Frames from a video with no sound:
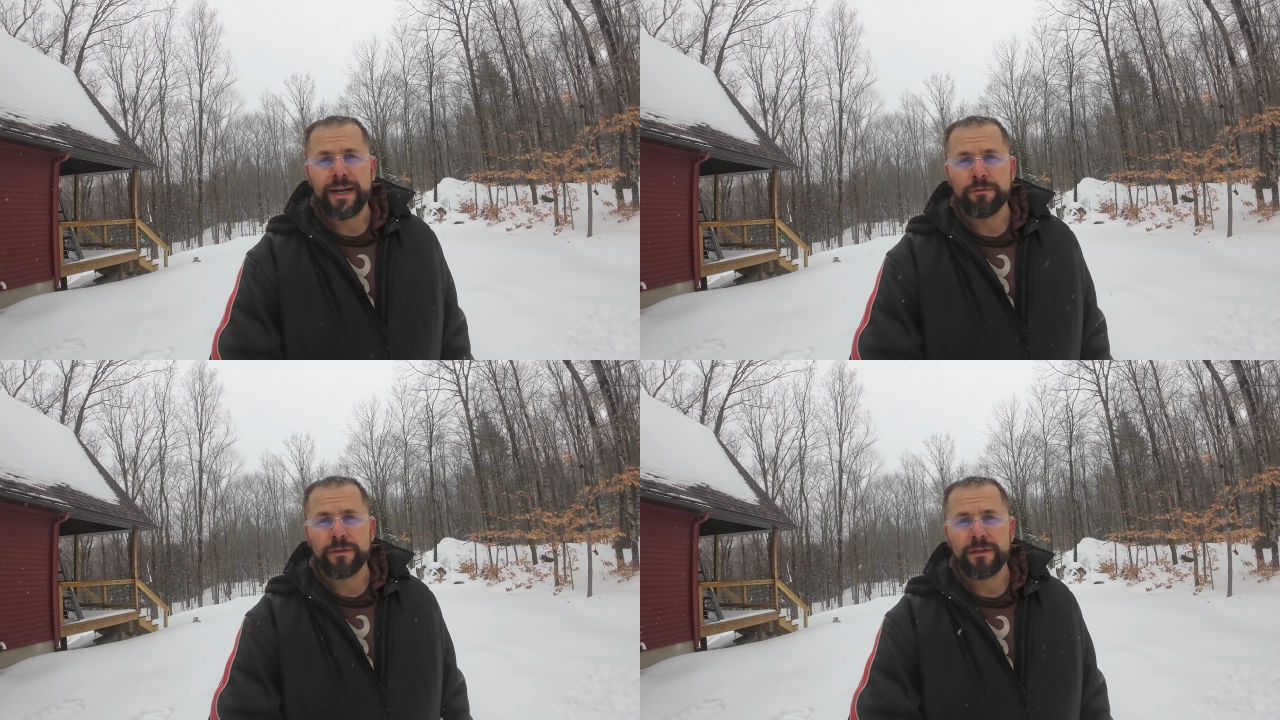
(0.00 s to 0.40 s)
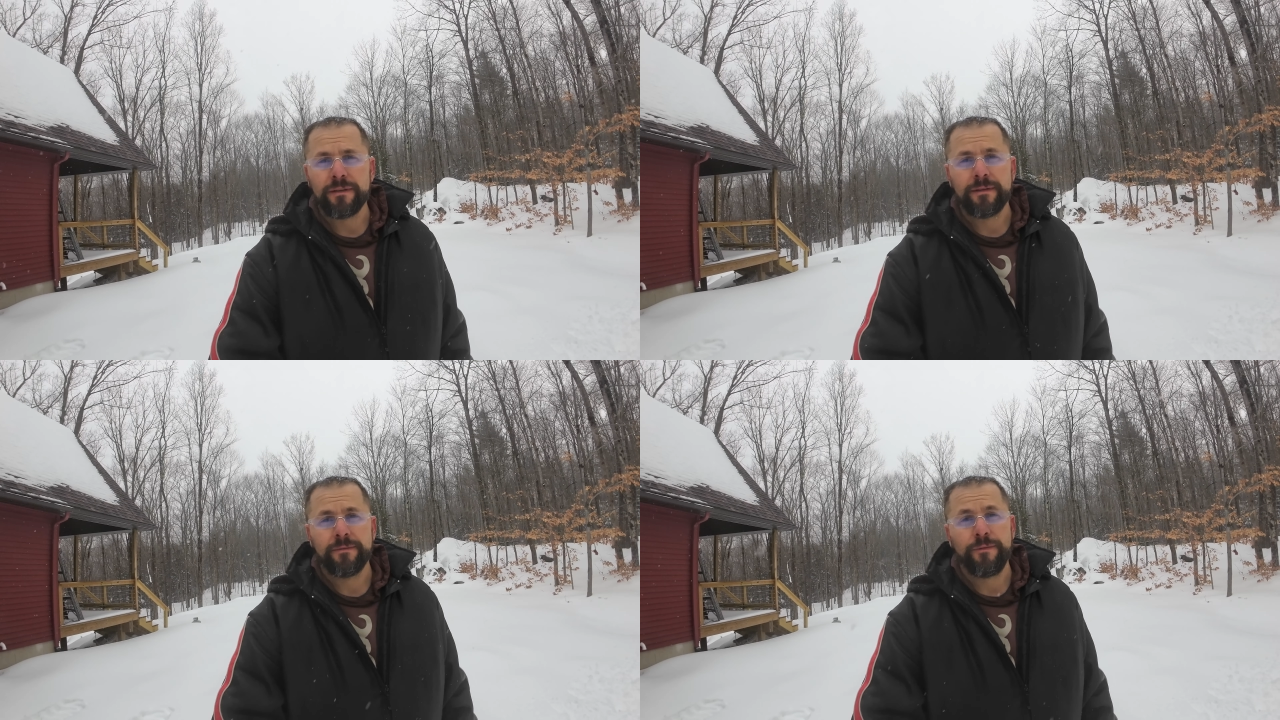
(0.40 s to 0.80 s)
was
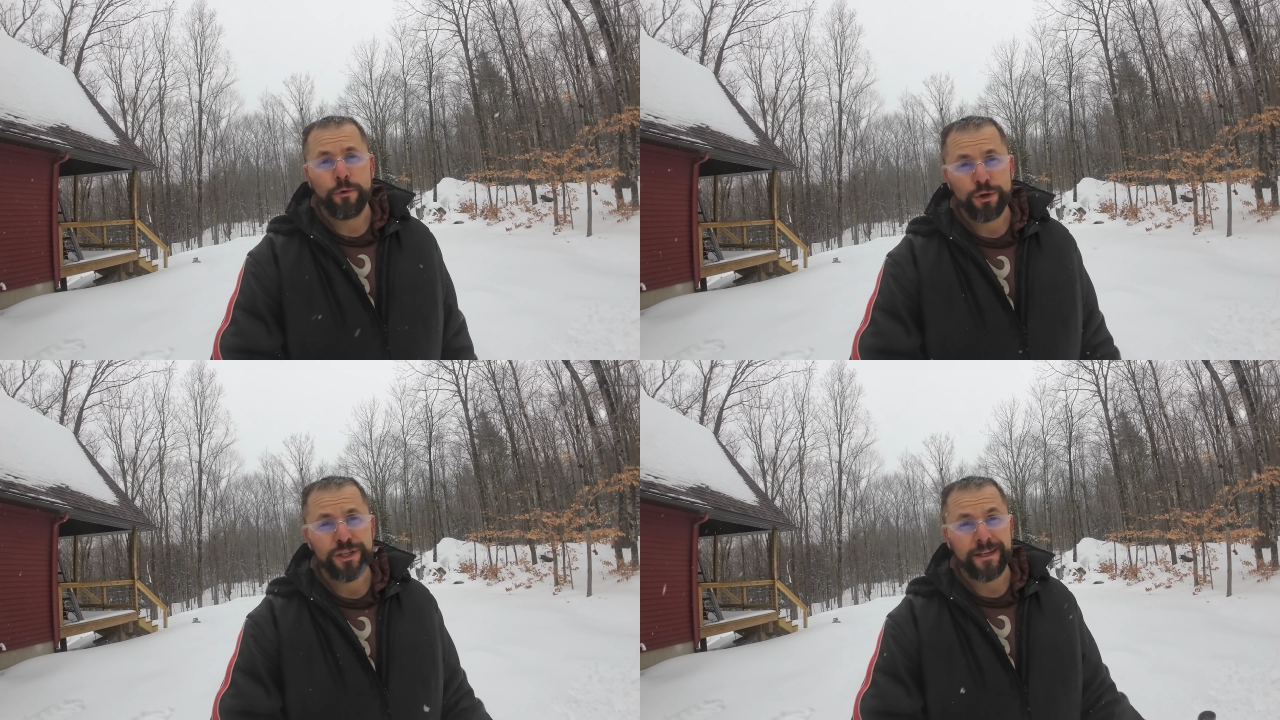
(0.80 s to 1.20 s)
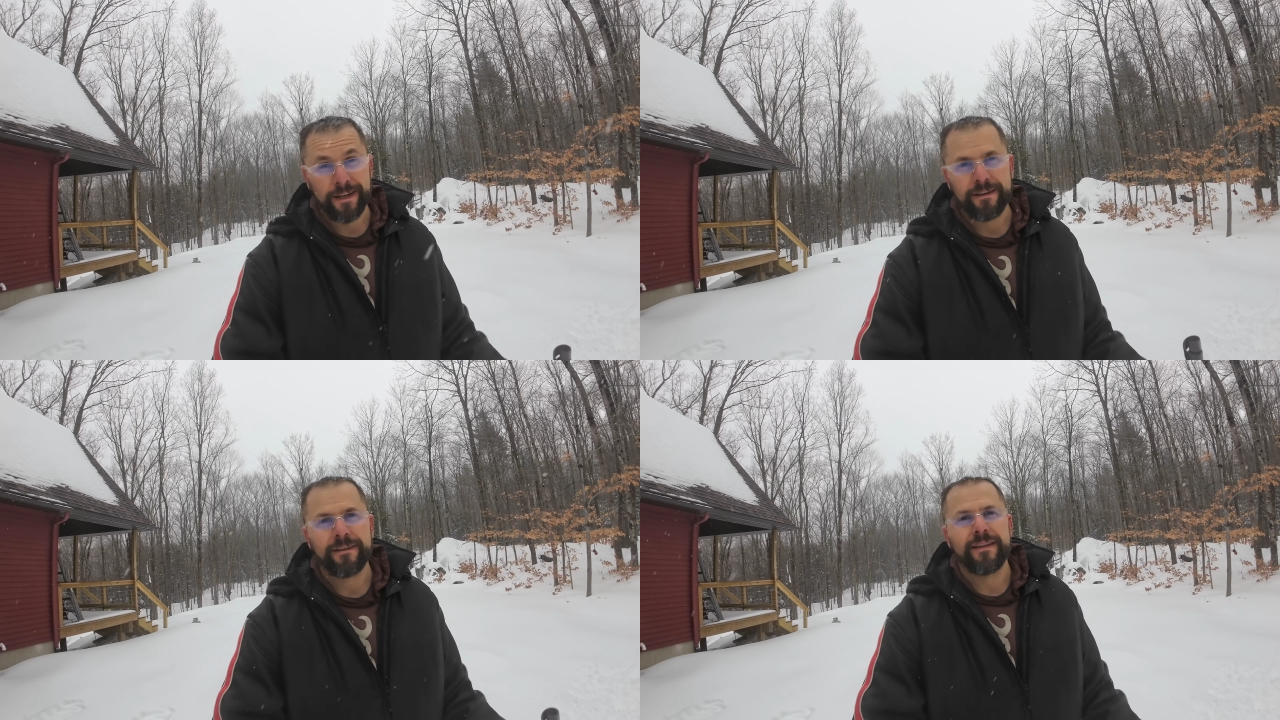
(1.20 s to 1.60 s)

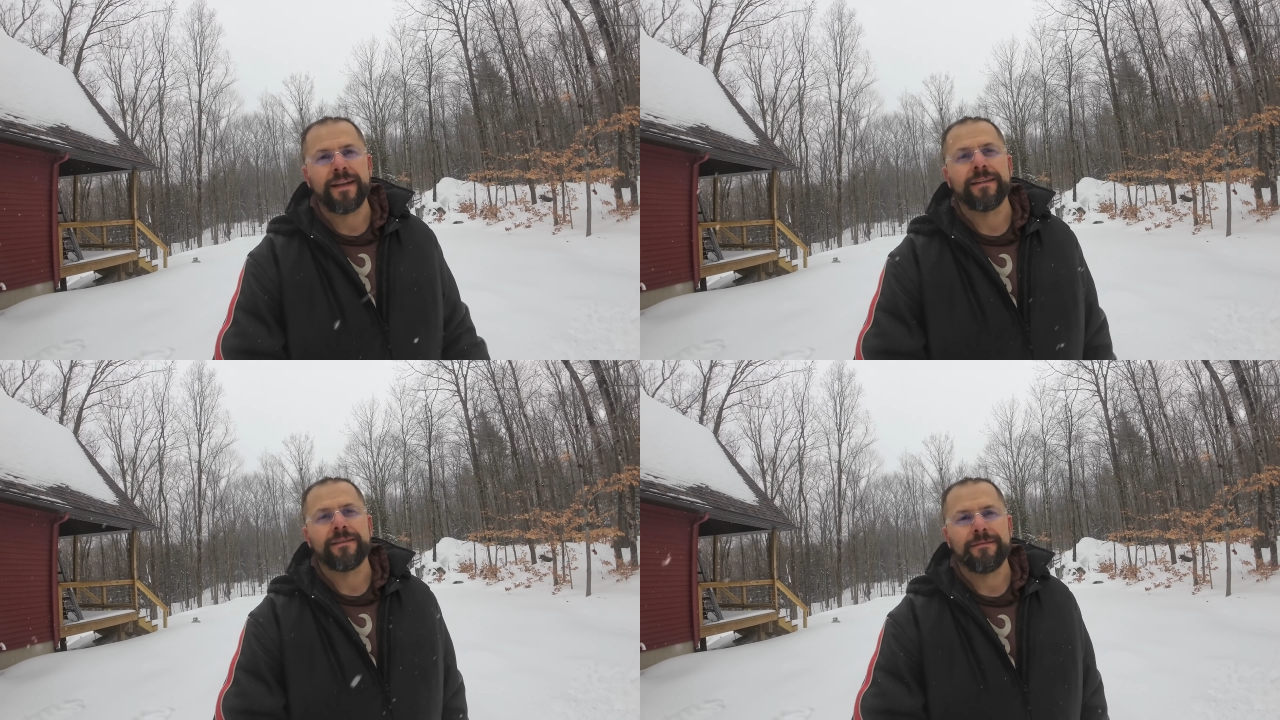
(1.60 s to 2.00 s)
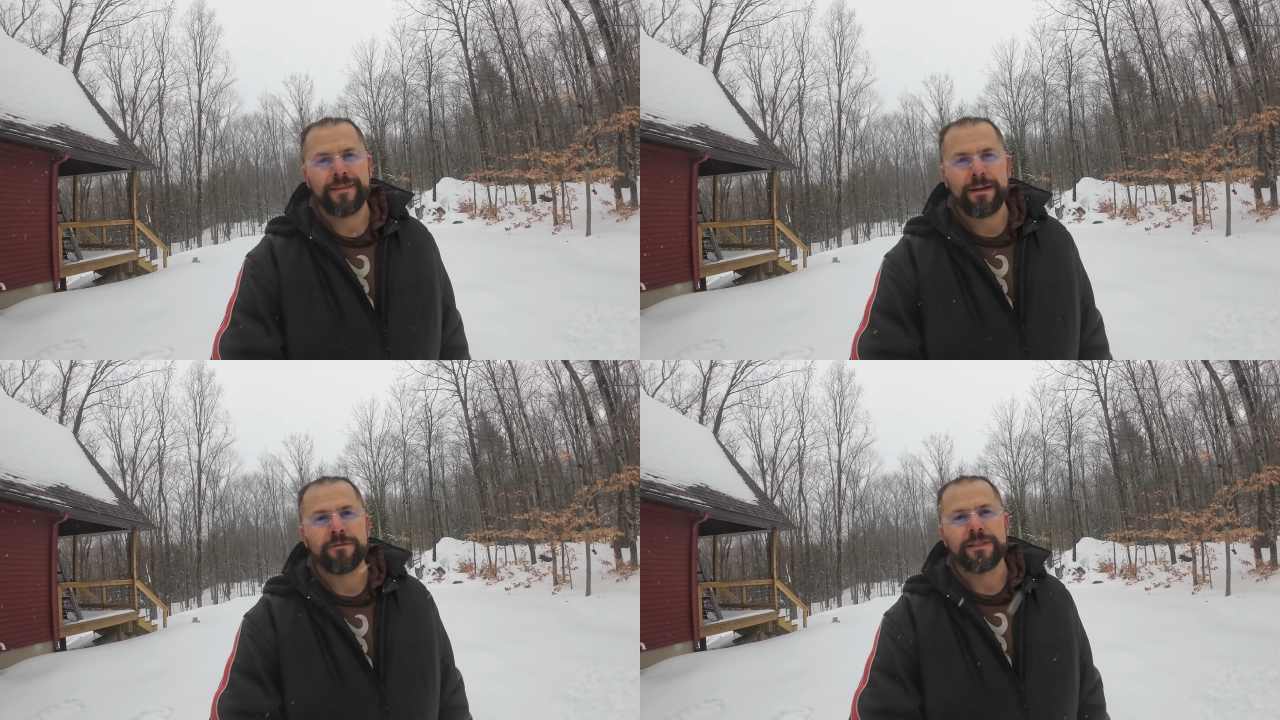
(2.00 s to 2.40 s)
fortunate that
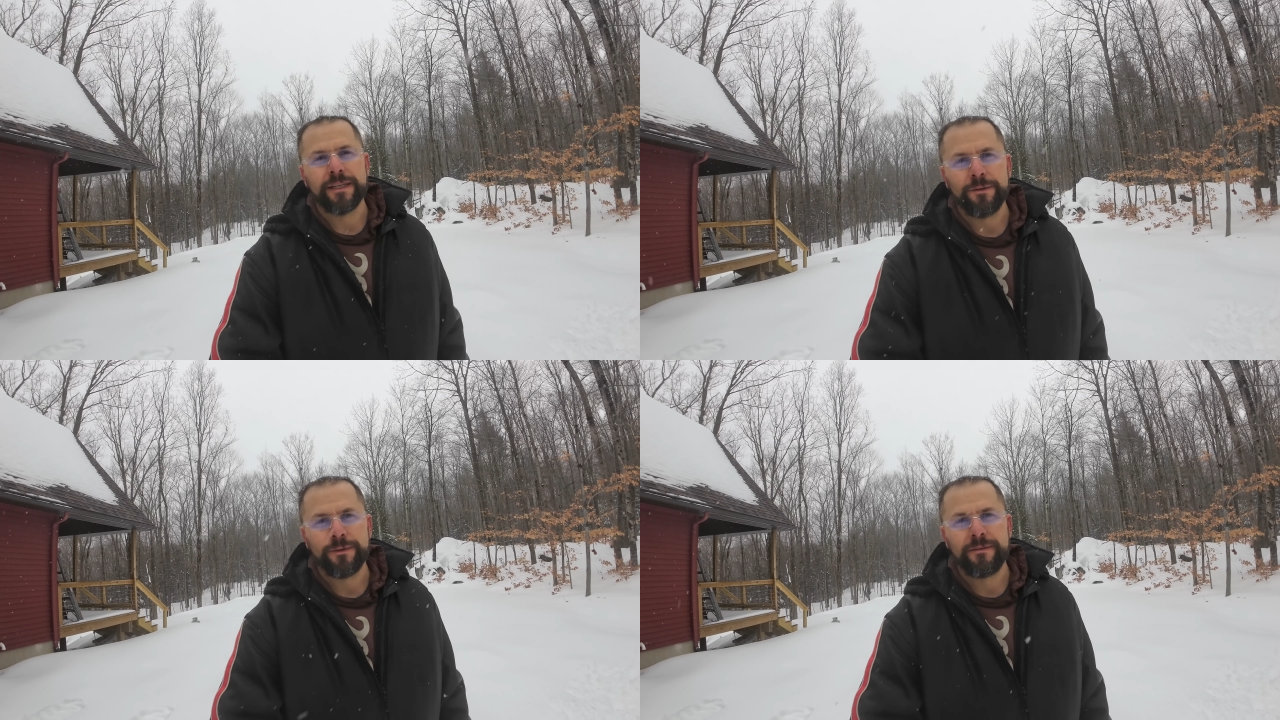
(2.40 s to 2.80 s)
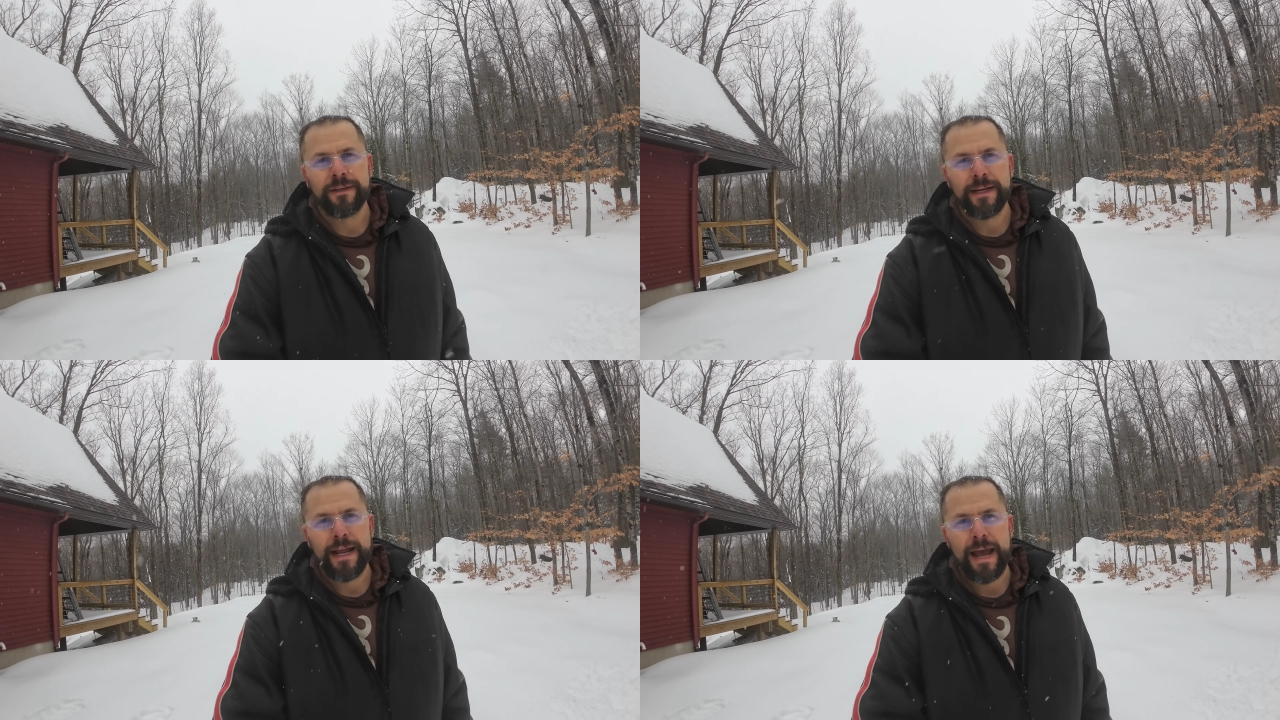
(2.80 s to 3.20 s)
that was the only thing
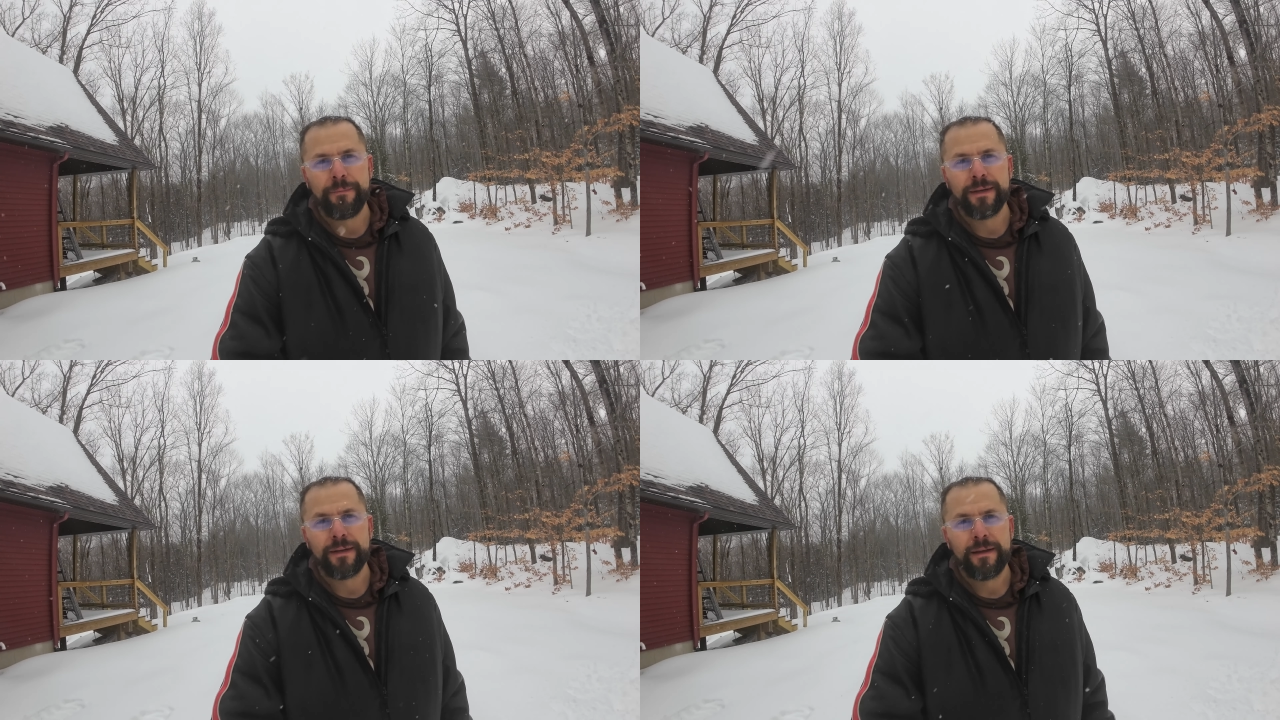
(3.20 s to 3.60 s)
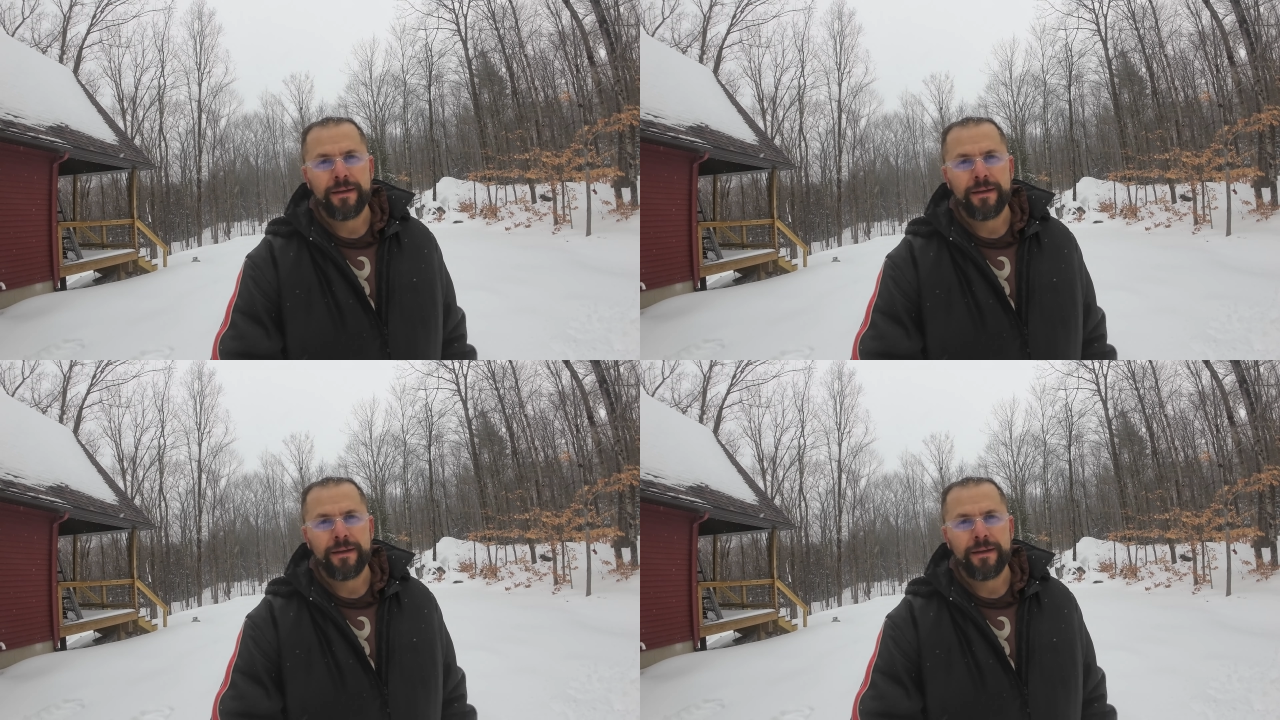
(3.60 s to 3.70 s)
that happened.